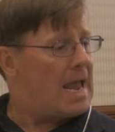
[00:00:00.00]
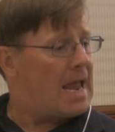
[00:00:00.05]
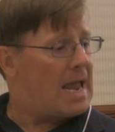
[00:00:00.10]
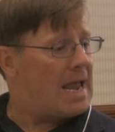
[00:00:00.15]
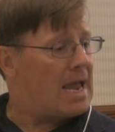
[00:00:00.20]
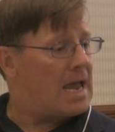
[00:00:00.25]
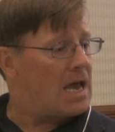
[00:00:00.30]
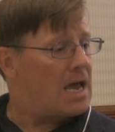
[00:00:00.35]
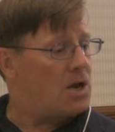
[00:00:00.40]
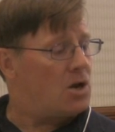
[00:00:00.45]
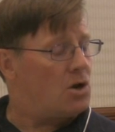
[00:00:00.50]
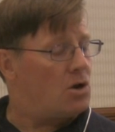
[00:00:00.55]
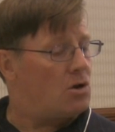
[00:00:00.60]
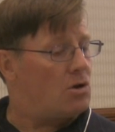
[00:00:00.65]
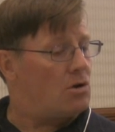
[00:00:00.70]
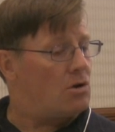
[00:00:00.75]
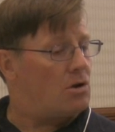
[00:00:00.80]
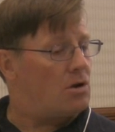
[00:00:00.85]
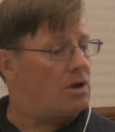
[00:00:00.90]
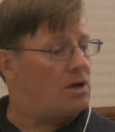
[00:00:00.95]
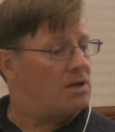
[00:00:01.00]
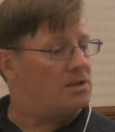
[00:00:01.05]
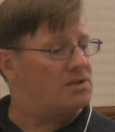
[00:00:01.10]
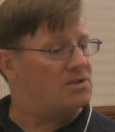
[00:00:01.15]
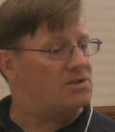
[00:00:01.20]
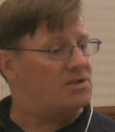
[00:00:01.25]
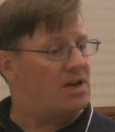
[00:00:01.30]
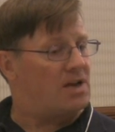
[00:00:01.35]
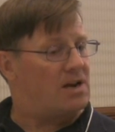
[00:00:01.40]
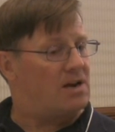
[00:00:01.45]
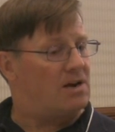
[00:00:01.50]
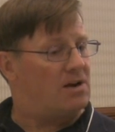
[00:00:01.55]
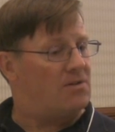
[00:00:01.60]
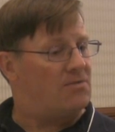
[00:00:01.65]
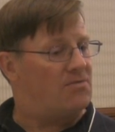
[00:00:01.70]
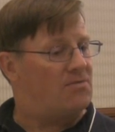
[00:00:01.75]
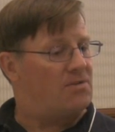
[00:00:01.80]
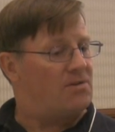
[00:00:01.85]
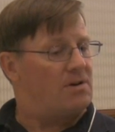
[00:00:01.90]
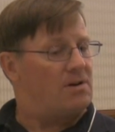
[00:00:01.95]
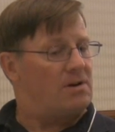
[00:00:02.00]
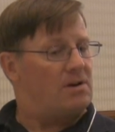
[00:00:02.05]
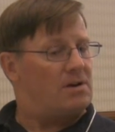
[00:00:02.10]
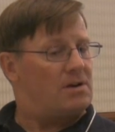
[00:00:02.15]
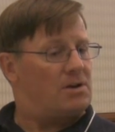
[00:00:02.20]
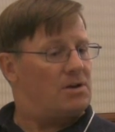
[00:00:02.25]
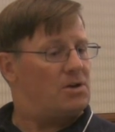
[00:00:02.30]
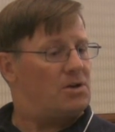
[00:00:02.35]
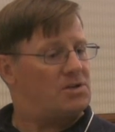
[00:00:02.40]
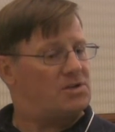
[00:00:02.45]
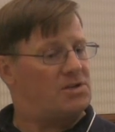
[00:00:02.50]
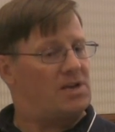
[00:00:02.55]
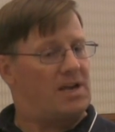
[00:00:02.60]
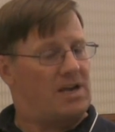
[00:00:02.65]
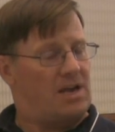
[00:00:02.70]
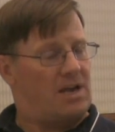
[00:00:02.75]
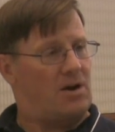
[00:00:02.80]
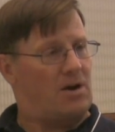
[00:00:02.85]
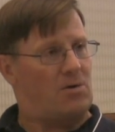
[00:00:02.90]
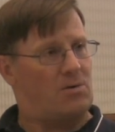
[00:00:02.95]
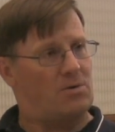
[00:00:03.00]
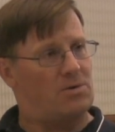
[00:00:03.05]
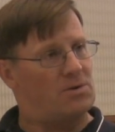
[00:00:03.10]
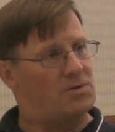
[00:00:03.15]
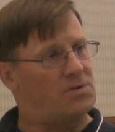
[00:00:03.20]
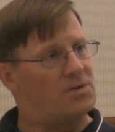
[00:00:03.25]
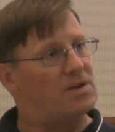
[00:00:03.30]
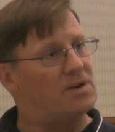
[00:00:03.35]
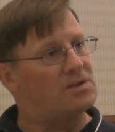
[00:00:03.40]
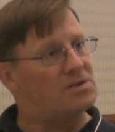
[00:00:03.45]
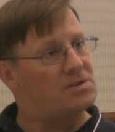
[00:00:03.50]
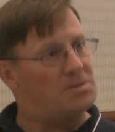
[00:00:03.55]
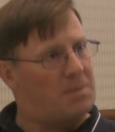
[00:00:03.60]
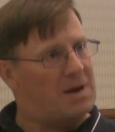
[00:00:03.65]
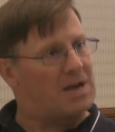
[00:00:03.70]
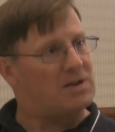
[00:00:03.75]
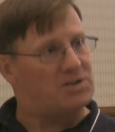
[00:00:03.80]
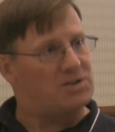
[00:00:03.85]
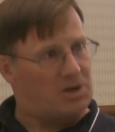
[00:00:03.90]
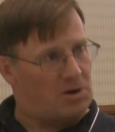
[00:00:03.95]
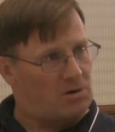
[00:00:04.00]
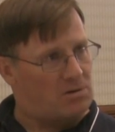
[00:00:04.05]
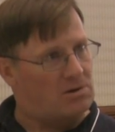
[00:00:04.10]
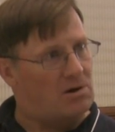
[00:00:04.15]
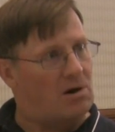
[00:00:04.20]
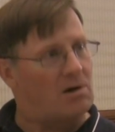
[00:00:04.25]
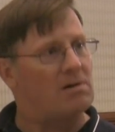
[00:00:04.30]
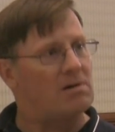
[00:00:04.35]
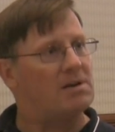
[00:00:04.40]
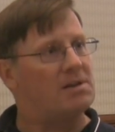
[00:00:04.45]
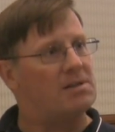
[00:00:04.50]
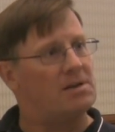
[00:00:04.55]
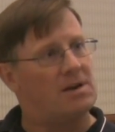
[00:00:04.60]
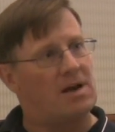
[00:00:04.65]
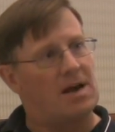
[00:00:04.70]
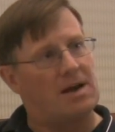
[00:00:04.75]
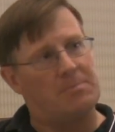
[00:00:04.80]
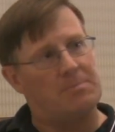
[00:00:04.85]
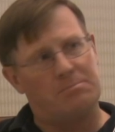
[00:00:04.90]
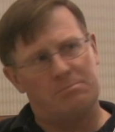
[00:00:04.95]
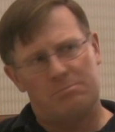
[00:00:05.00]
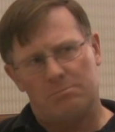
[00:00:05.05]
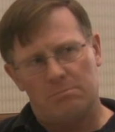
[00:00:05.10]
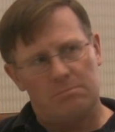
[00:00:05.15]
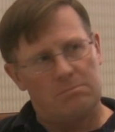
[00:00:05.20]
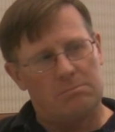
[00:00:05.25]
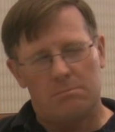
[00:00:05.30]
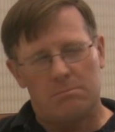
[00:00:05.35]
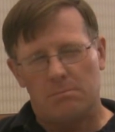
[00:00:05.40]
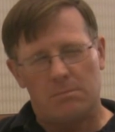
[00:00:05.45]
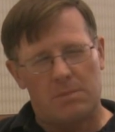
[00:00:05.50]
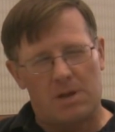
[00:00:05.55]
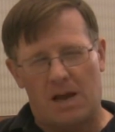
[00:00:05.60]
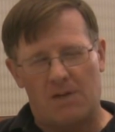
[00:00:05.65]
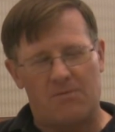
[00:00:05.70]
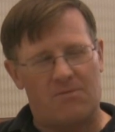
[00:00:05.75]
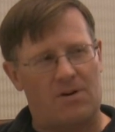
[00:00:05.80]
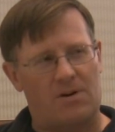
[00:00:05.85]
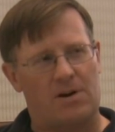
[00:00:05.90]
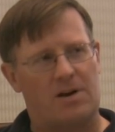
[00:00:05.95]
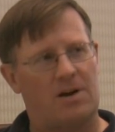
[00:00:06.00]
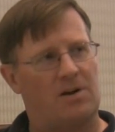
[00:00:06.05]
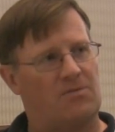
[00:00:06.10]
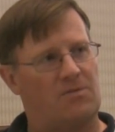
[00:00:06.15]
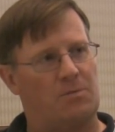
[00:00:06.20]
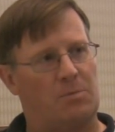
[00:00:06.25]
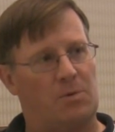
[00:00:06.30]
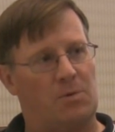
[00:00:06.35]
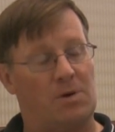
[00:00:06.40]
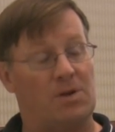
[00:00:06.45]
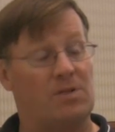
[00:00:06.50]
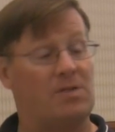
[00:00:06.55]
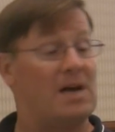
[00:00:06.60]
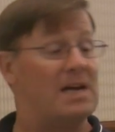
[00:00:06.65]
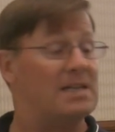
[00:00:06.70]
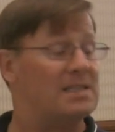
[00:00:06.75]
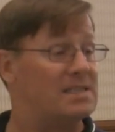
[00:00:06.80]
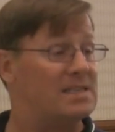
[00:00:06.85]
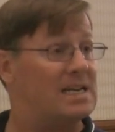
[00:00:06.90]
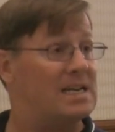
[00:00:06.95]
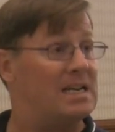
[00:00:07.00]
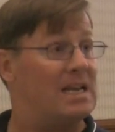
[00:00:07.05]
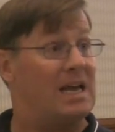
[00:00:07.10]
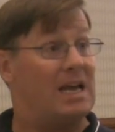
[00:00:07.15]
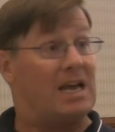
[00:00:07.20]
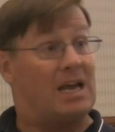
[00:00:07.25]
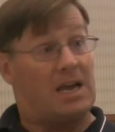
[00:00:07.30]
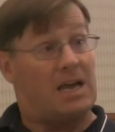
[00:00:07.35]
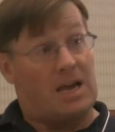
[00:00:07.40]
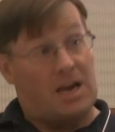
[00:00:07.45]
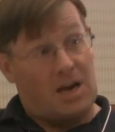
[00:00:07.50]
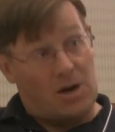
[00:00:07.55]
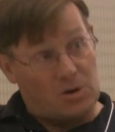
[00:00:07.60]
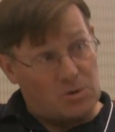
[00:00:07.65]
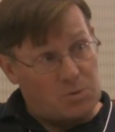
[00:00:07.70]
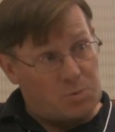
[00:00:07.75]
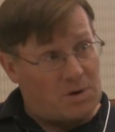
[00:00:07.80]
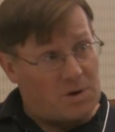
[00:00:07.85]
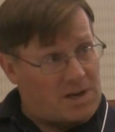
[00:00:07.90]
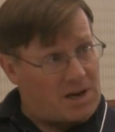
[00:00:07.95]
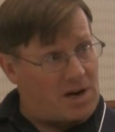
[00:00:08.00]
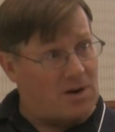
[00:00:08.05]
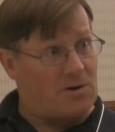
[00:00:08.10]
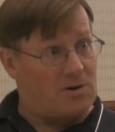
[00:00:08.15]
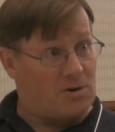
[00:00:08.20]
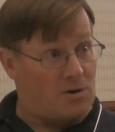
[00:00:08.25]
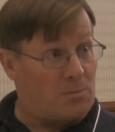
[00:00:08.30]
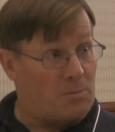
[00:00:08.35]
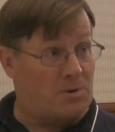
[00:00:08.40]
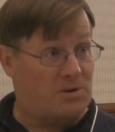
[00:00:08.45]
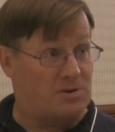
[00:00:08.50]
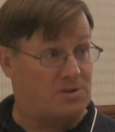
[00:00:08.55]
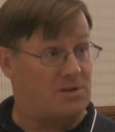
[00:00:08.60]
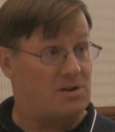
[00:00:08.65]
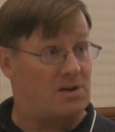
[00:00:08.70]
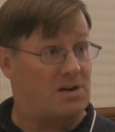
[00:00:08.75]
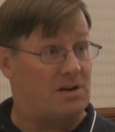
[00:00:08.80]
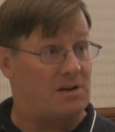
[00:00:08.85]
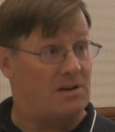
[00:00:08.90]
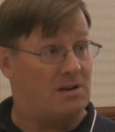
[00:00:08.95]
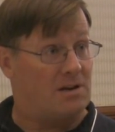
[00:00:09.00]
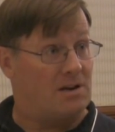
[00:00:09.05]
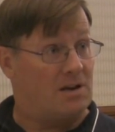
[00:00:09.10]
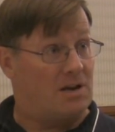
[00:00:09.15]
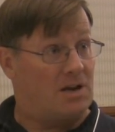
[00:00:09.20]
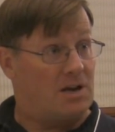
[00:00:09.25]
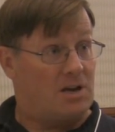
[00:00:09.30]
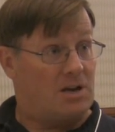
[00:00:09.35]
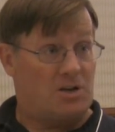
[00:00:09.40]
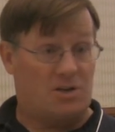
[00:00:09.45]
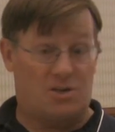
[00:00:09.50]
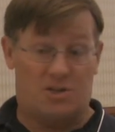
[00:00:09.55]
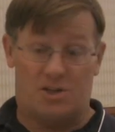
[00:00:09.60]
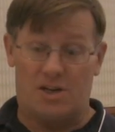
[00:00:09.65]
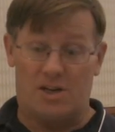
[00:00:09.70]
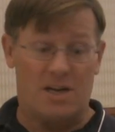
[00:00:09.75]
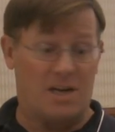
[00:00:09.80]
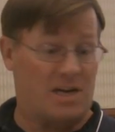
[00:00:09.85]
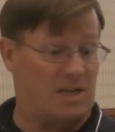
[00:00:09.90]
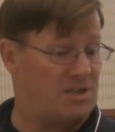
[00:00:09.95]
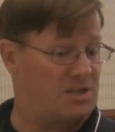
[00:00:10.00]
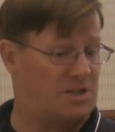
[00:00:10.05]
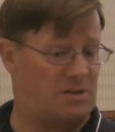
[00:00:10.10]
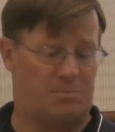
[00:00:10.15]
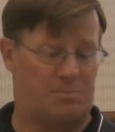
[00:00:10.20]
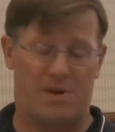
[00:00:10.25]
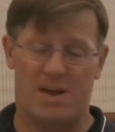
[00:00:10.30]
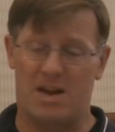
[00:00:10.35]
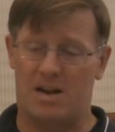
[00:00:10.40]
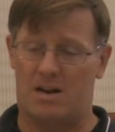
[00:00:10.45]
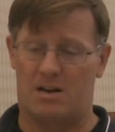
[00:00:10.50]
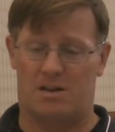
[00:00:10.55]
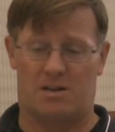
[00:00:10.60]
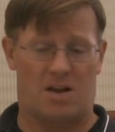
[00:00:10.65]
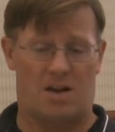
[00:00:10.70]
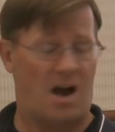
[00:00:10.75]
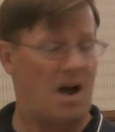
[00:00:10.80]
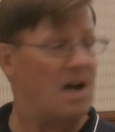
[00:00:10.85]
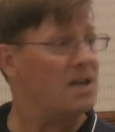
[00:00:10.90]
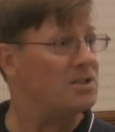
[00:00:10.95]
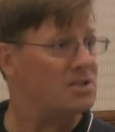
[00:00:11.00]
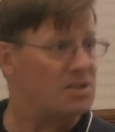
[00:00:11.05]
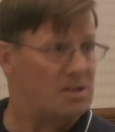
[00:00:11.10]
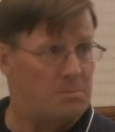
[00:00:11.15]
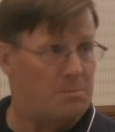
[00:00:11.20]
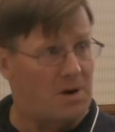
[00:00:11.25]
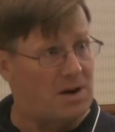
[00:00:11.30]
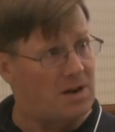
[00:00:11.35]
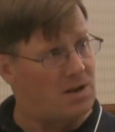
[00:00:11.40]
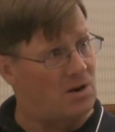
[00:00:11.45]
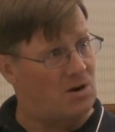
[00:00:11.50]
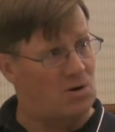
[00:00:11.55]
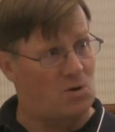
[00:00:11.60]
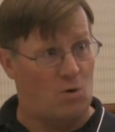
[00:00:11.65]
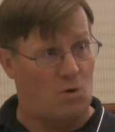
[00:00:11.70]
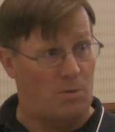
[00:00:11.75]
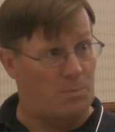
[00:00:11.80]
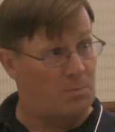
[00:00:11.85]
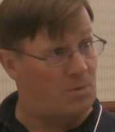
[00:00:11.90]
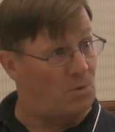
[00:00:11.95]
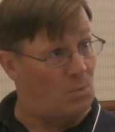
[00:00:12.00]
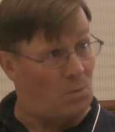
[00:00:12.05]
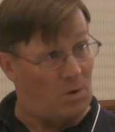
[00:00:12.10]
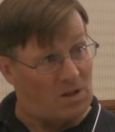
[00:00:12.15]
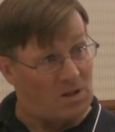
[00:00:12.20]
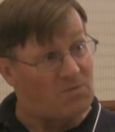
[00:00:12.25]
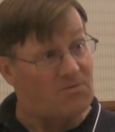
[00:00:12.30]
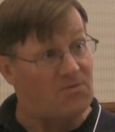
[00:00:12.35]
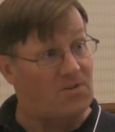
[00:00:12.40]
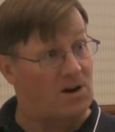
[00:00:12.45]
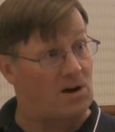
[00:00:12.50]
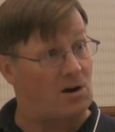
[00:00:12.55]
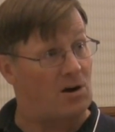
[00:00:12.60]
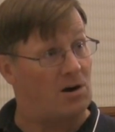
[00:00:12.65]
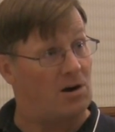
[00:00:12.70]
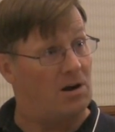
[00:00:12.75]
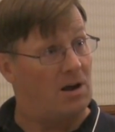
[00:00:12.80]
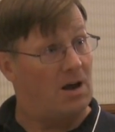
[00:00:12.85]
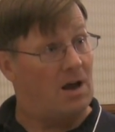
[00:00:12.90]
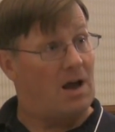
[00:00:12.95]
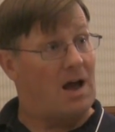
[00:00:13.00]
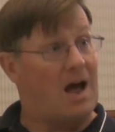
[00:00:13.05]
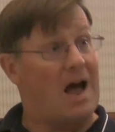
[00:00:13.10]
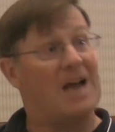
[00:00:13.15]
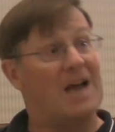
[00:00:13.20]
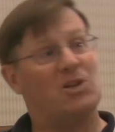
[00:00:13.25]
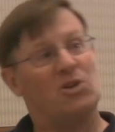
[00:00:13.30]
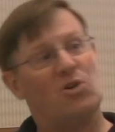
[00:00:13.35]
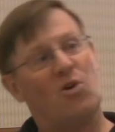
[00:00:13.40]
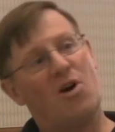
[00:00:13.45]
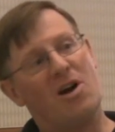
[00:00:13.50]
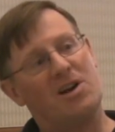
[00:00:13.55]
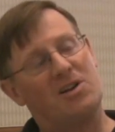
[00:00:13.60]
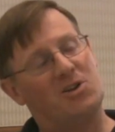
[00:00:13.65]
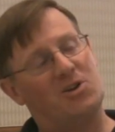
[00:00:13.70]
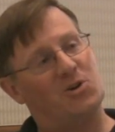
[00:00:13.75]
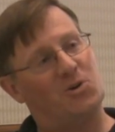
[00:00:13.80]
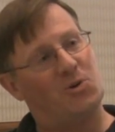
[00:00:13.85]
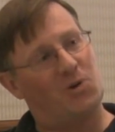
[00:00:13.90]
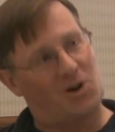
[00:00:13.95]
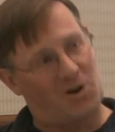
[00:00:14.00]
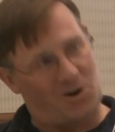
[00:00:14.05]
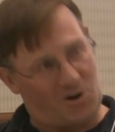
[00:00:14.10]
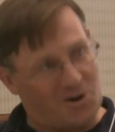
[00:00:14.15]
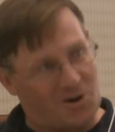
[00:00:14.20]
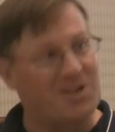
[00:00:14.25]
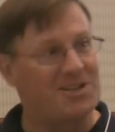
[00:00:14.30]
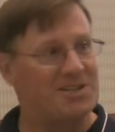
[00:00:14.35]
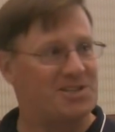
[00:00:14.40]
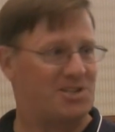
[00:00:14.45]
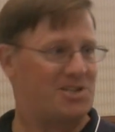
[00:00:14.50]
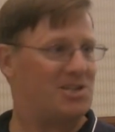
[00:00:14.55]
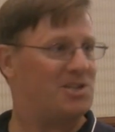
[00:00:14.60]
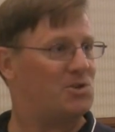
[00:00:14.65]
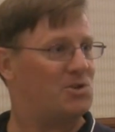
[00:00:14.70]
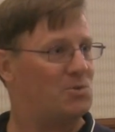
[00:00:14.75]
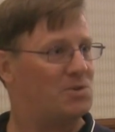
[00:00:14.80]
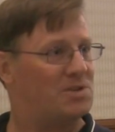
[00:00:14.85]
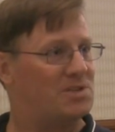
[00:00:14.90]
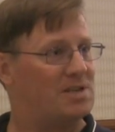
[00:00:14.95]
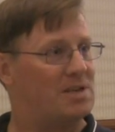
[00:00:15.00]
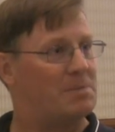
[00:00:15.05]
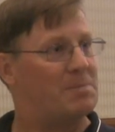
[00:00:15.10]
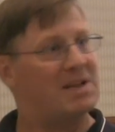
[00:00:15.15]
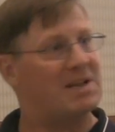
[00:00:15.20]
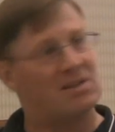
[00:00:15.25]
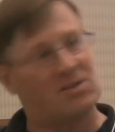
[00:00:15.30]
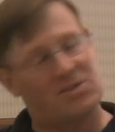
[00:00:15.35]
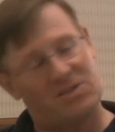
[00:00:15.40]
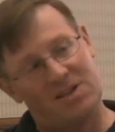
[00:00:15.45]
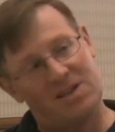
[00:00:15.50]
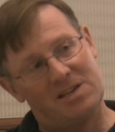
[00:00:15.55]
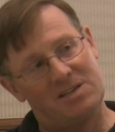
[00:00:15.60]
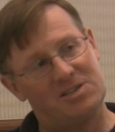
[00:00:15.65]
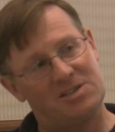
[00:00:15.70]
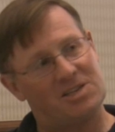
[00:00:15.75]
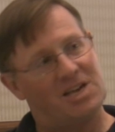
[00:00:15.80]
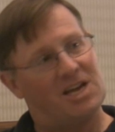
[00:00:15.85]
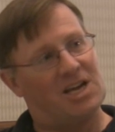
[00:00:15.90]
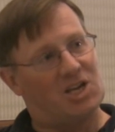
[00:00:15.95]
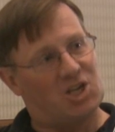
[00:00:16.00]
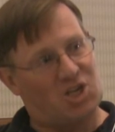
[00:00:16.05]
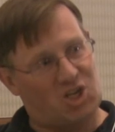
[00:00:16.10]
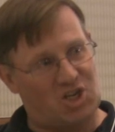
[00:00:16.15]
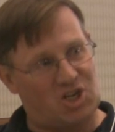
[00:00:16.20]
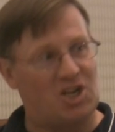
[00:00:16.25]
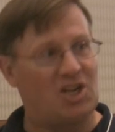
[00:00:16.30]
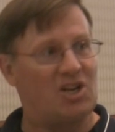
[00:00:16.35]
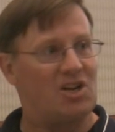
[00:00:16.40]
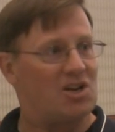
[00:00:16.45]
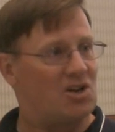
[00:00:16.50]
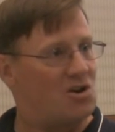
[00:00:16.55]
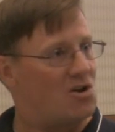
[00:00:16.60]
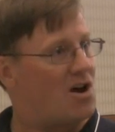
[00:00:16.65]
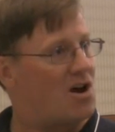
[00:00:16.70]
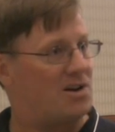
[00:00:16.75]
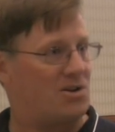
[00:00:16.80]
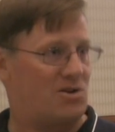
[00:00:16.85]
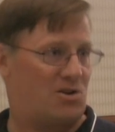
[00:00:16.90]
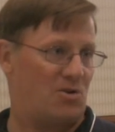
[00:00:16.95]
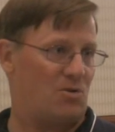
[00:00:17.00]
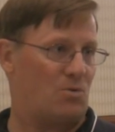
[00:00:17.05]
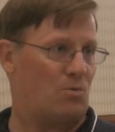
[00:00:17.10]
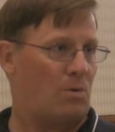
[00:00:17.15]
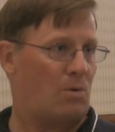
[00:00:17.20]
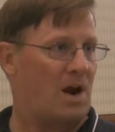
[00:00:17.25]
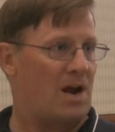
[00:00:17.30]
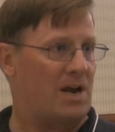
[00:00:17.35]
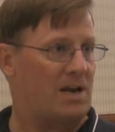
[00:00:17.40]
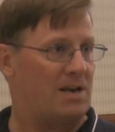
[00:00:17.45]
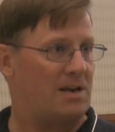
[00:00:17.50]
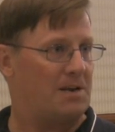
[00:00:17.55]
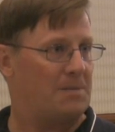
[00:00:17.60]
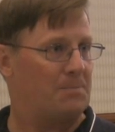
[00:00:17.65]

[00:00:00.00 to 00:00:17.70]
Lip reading: And instead of saying, here are the things about Gerald Doherty that I'm not very comfortable with, I said, here's what Karen Huber's done. She has spent tons of money on corporate welfare. I talked to her constituency about the things she did not do right.